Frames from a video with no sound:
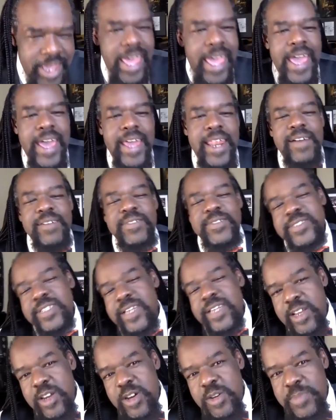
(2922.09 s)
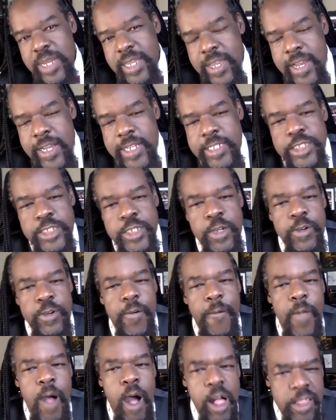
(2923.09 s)
And I was like, oh my gosh. So
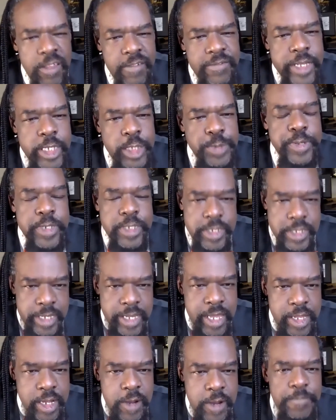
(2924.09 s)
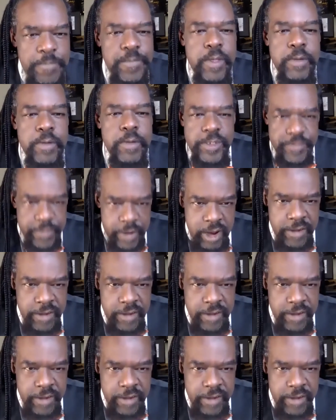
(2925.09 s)
all of this put together was very,